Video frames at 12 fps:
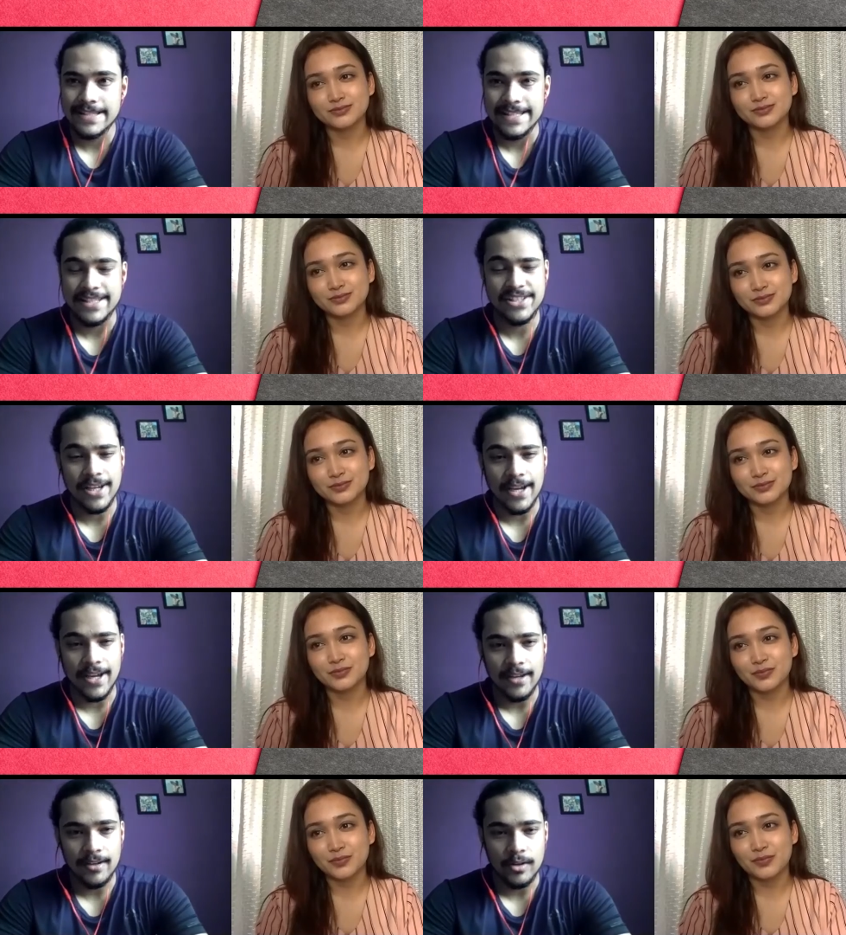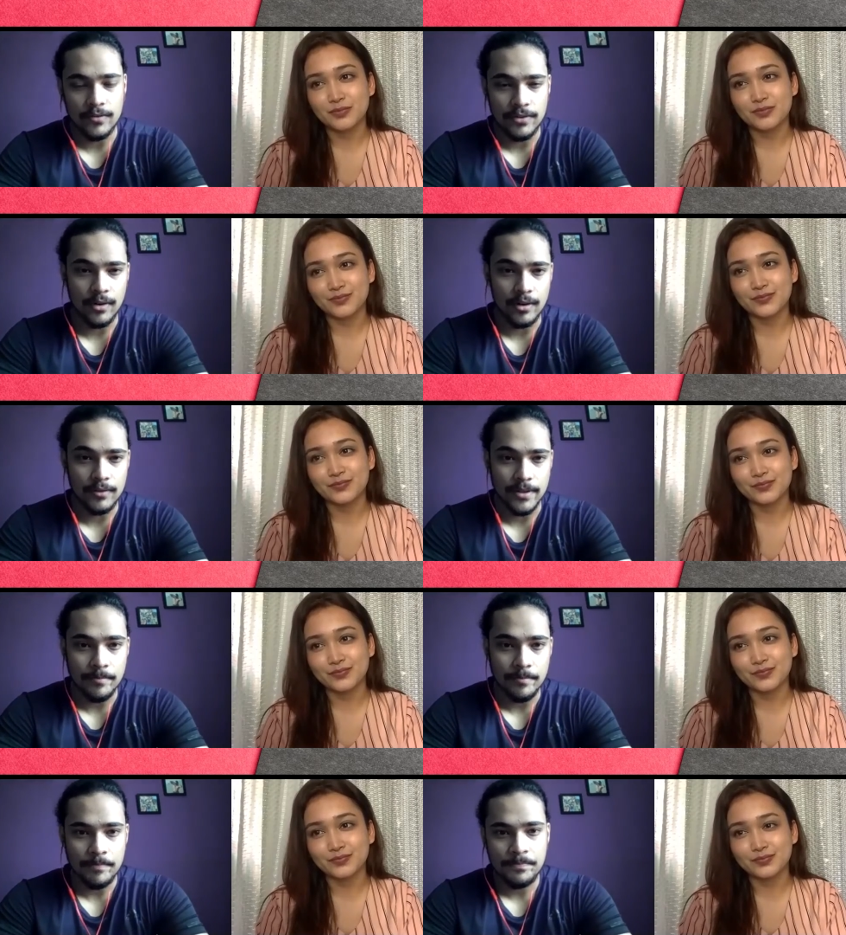Speaker 1: CGI over all of
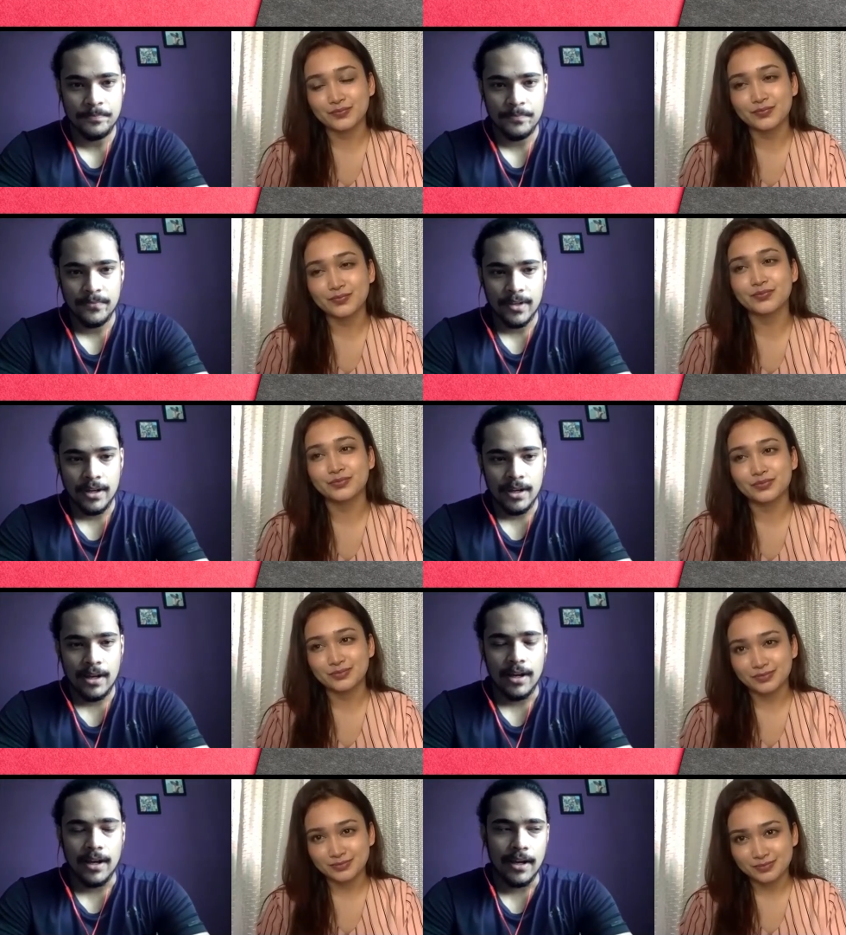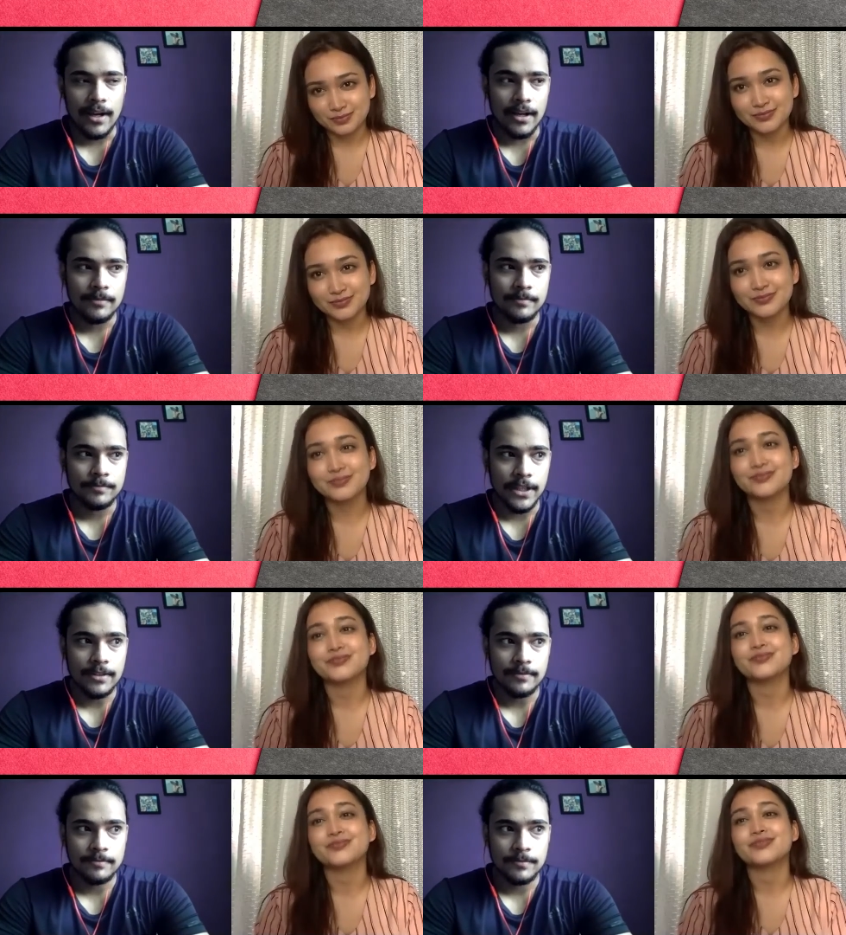them. Uh,
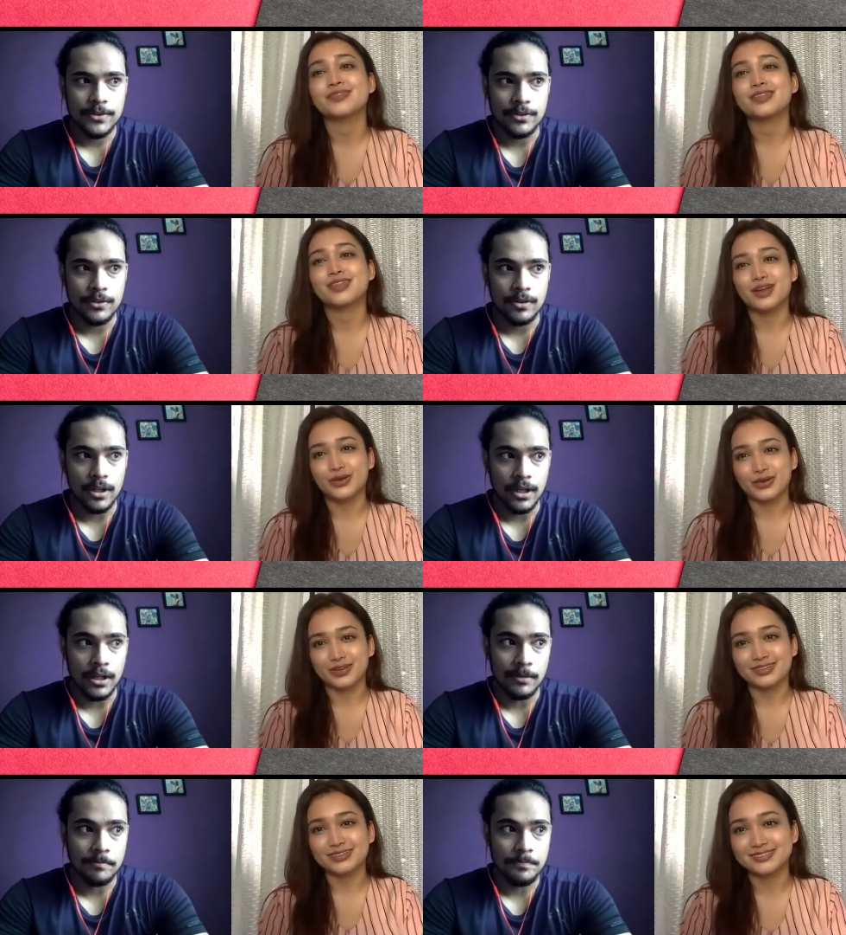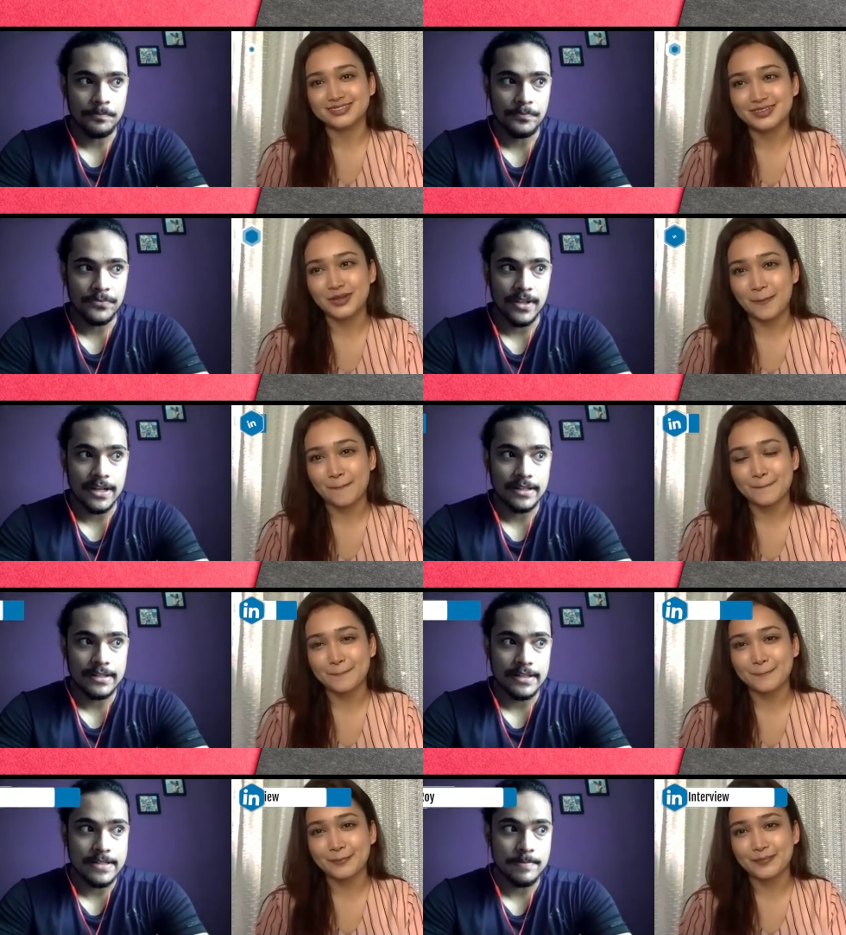yeah, so uh, uh,
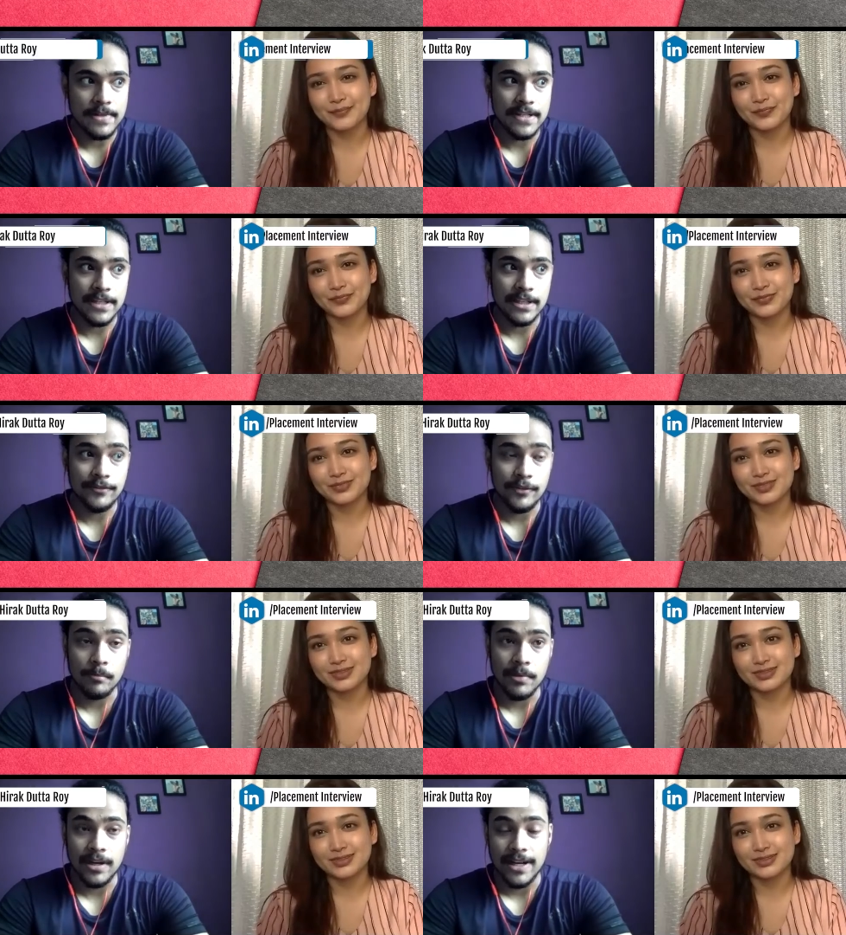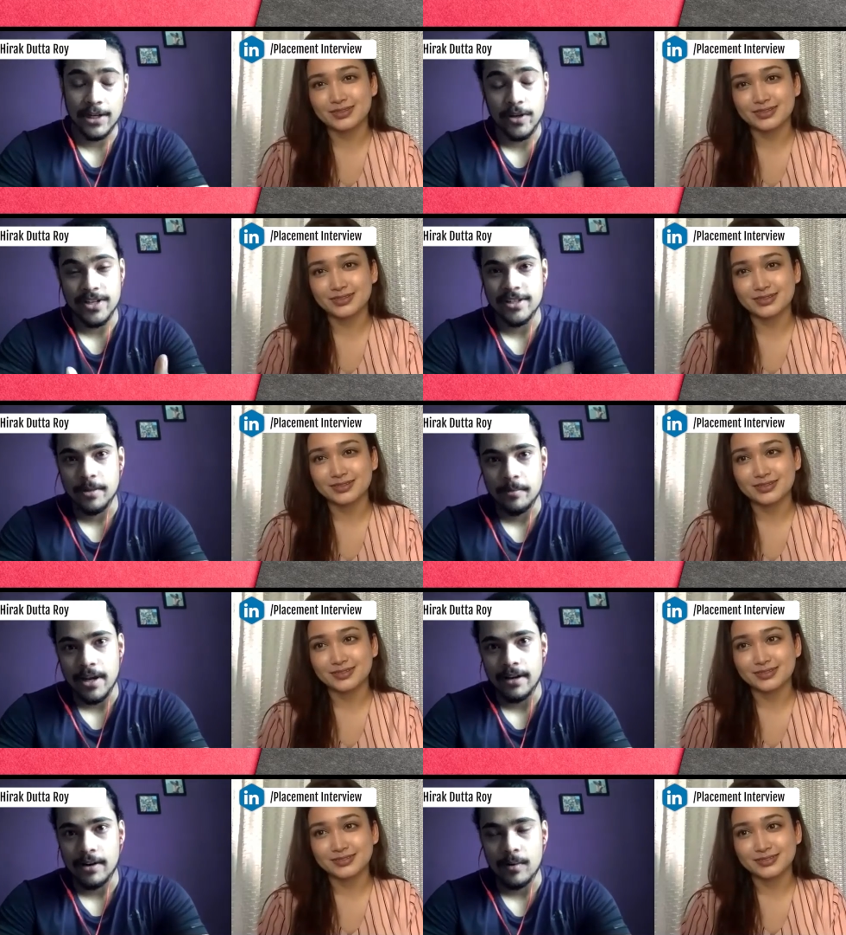that is basically from my educational
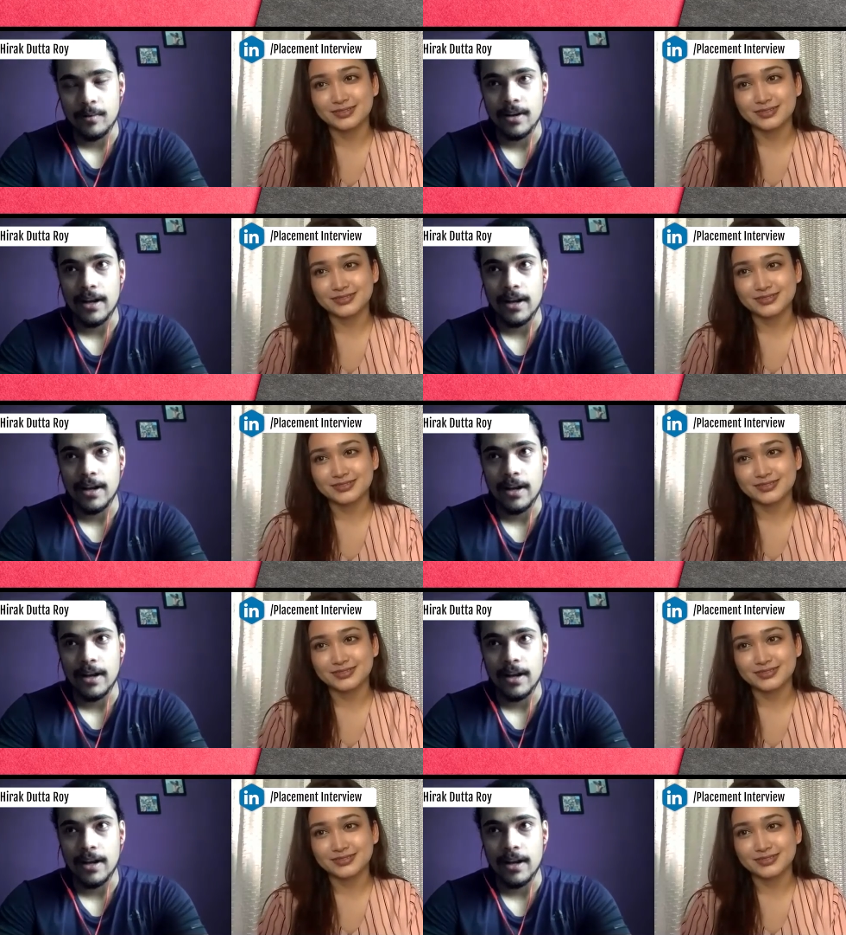background.